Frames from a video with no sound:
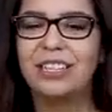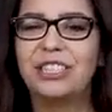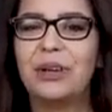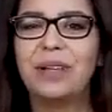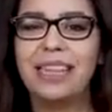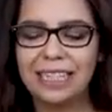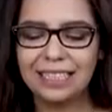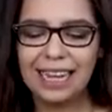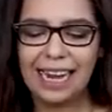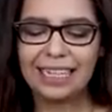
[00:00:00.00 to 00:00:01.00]
So in
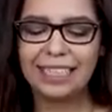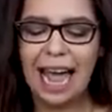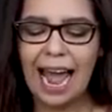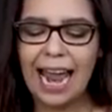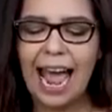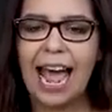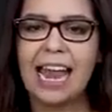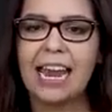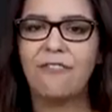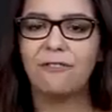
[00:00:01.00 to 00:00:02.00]
this case, I
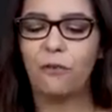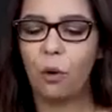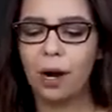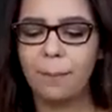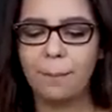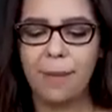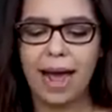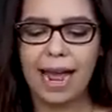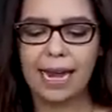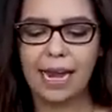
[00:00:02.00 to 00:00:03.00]
had for
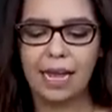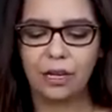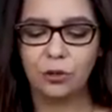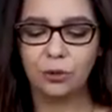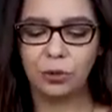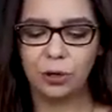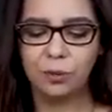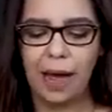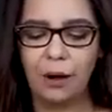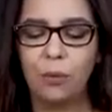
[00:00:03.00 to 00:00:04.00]
my
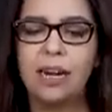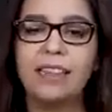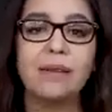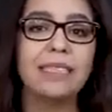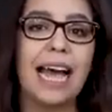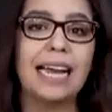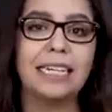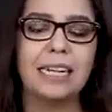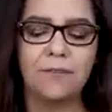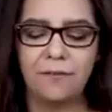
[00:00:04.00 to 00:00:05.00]
group, I wanted them to
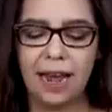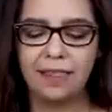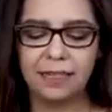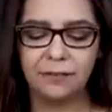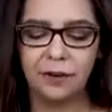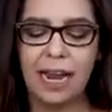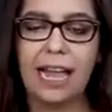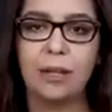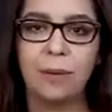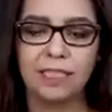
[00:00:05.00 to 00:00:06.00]
identify the different
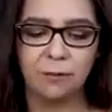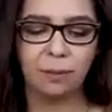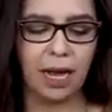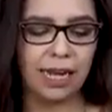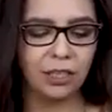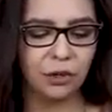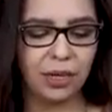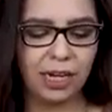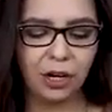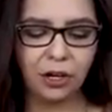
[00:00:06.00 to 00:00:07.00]
elements of plot. So
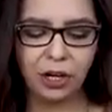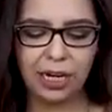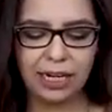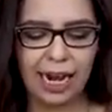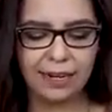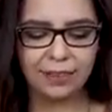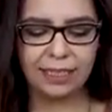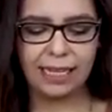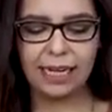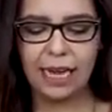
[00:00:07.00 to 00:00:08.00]
here you're going to kind of
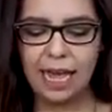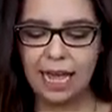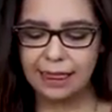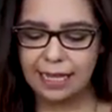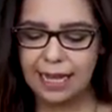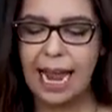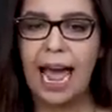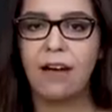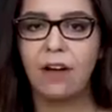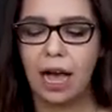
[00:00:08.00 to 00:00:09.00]
see that they
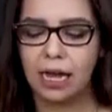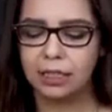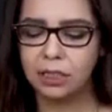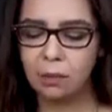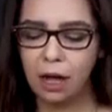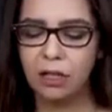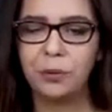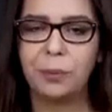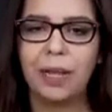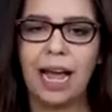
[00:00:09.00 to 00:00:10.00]
have a
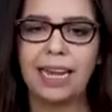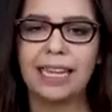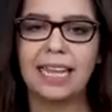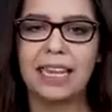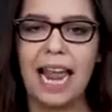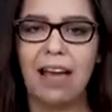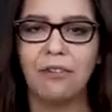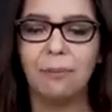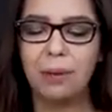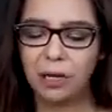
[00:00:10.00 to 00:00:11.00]
smaller block and then they have
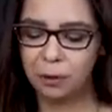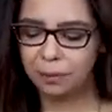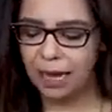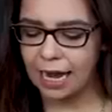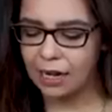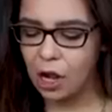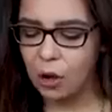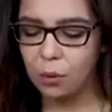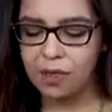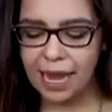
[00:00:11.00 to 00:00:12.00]
a bigger block.
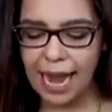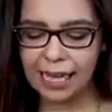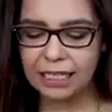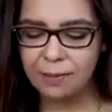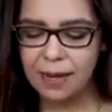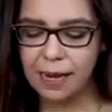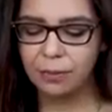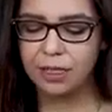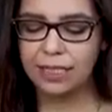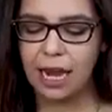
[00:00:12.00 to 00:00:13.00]
Well, they had to be
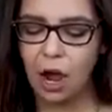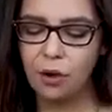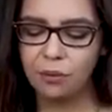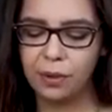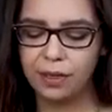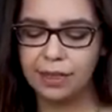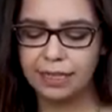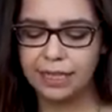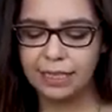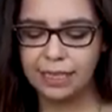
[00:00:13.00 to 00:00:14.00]
able to say, oh, well,
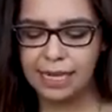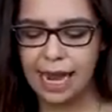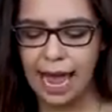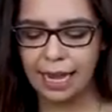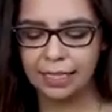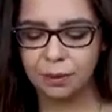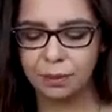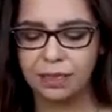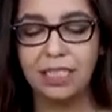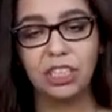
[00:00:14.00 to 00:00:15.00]
this is the
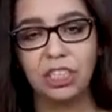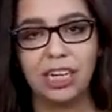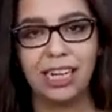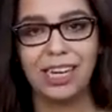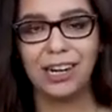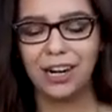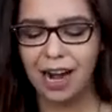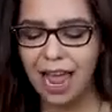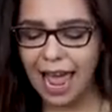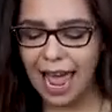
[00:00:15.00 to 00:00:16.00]
exposition
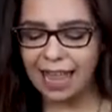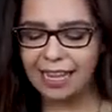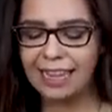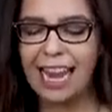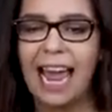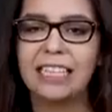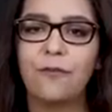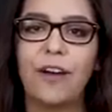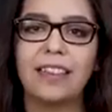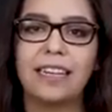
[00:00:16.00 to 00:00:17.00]
here. And then they had
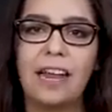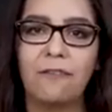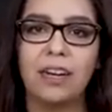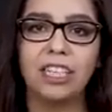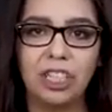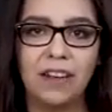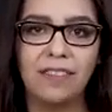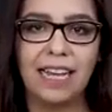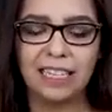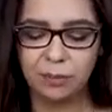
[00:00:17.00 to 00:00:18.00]
to find the definition
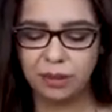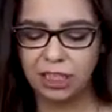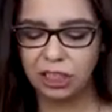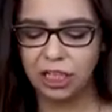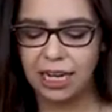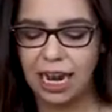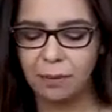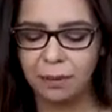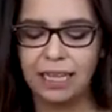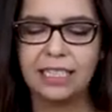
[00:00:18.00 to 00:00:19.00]
of the exposition
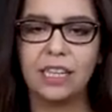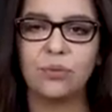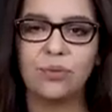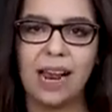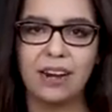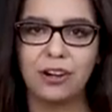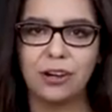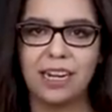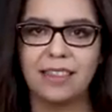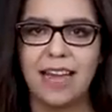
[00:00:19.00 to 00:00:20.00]
and place it right
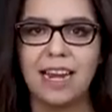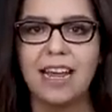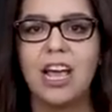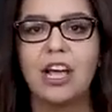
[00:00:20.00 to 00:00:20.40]
underneath it.